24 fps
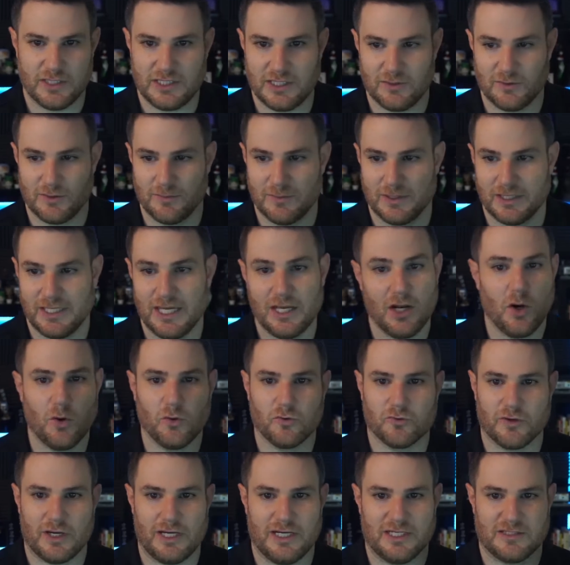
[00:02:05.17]
what I'm going to get. Oh,
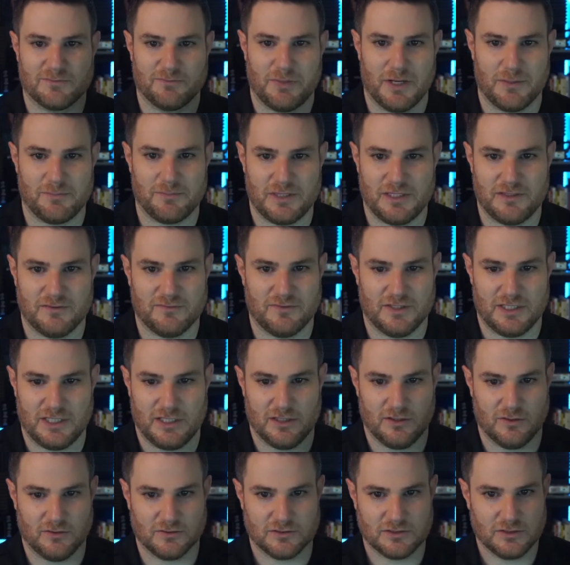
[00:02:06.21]
great. It's puppy
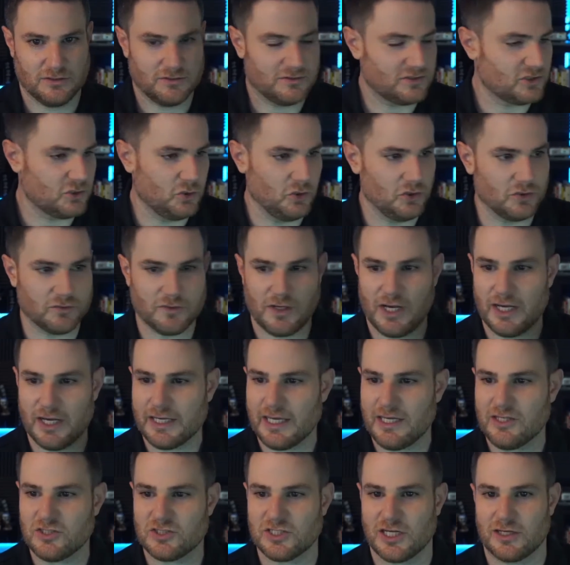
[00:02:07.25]
videos. School of Rock.
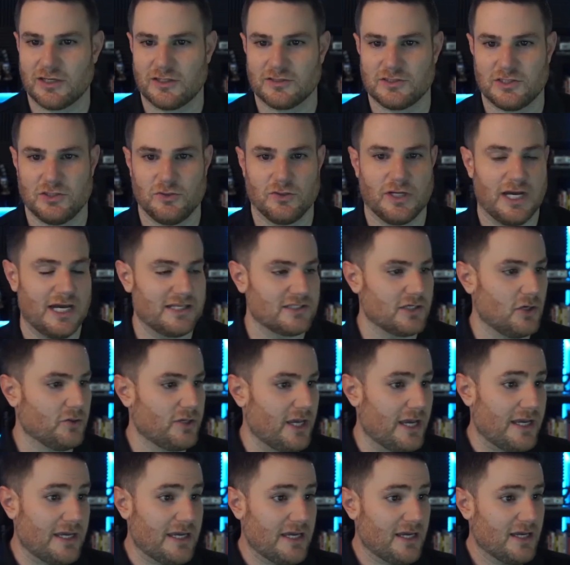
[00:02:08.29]
Hey, shout out to you guys.
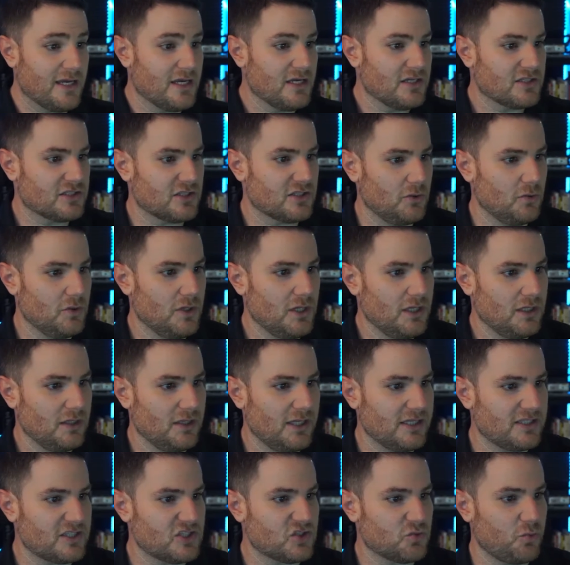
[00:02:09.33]
Okay, so
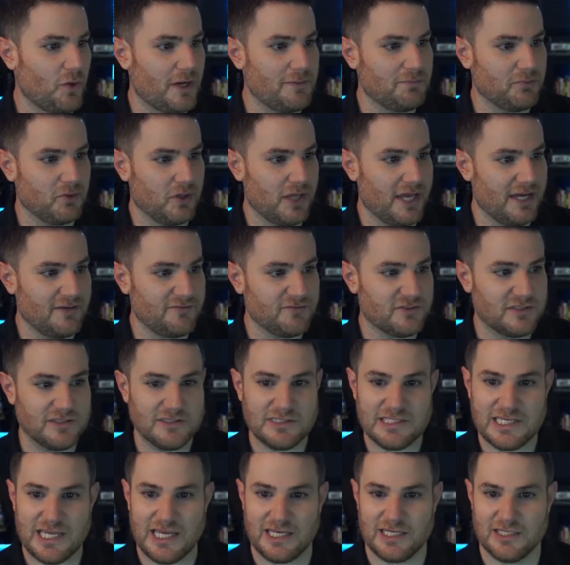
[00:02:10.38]
let's swipe left
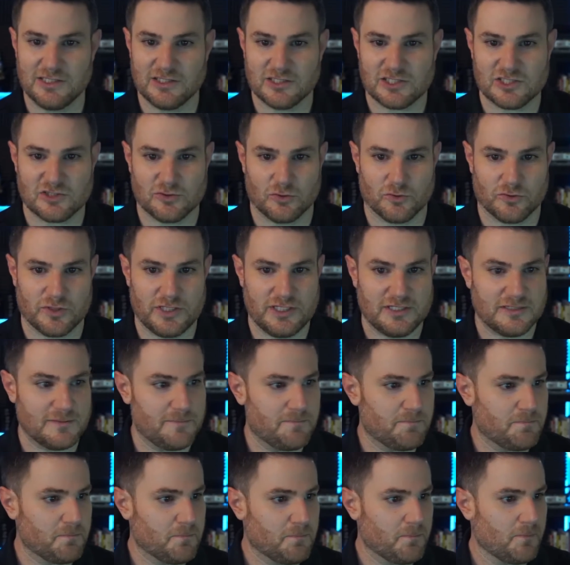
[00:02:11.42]
to get into stories.
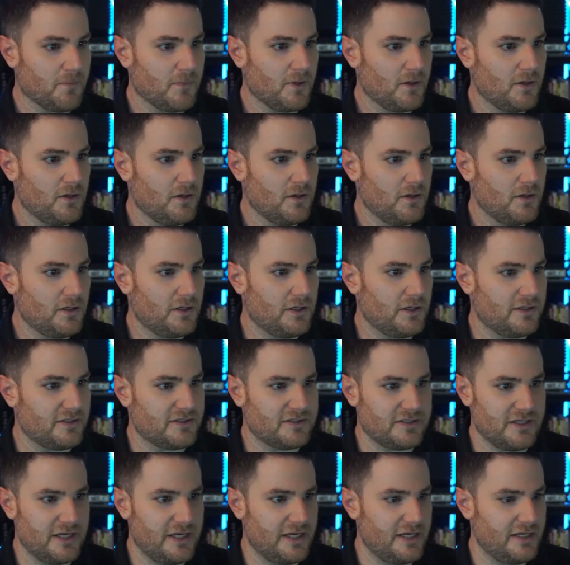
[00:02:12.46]
Going to
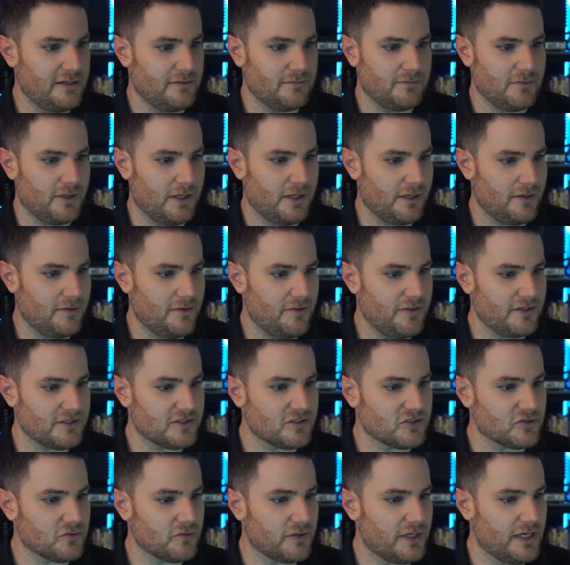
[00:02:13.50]
see this
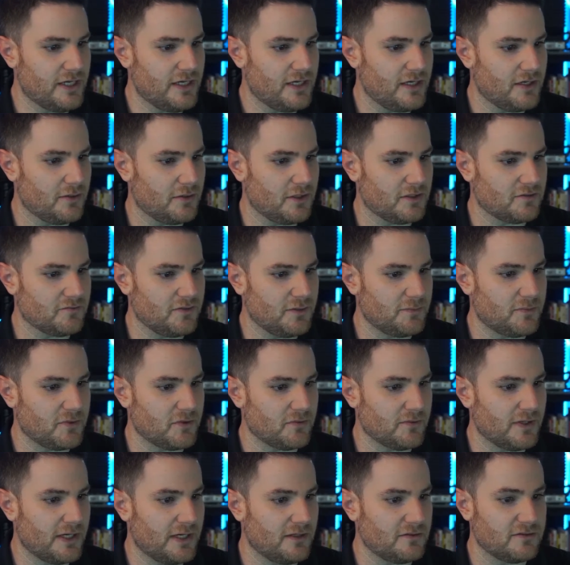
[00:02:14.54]
screen here. Let's flip it
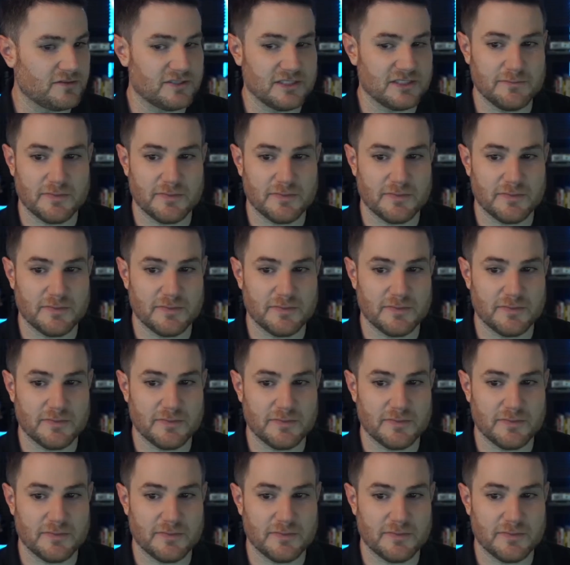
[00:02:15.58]
around, see my